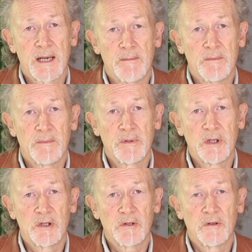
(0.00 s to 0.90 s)
I'm
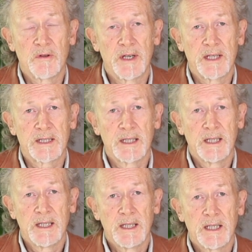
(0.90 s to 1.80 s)
pretty sure that
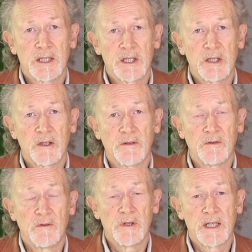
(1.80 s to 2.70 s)
she could have
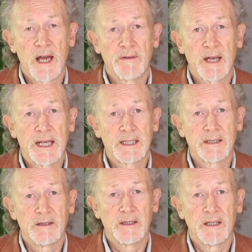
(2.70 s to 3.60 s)
avoided having
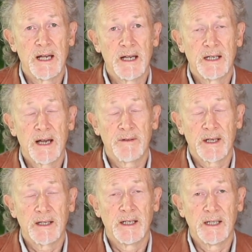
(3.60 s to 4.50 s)

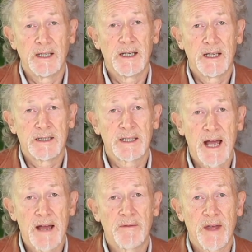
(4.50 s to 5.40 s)
to
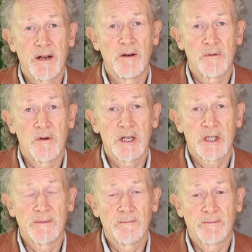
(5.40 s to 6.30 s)
have that
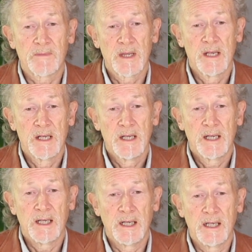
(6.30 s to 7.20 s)
operation.
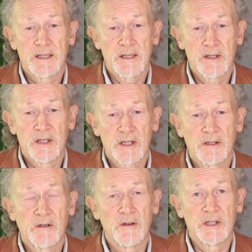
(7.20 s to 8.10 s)
So she's
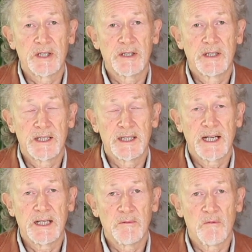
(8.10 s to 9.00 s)
still got the
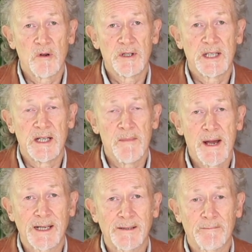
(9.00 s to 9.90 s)
titanium rods in her
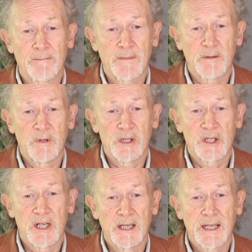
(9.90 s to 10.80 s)
back,
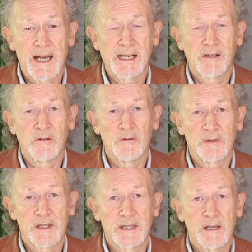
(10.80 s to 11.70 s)
which can cause
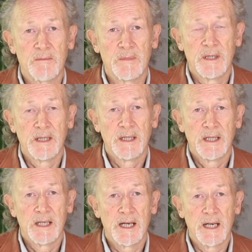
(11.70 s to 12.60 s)
some
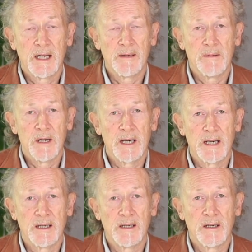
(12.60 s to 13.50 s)

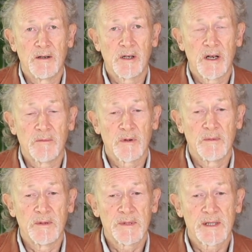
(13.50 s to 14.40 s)
ongoing
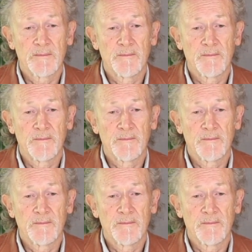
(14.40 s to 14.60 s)
problems.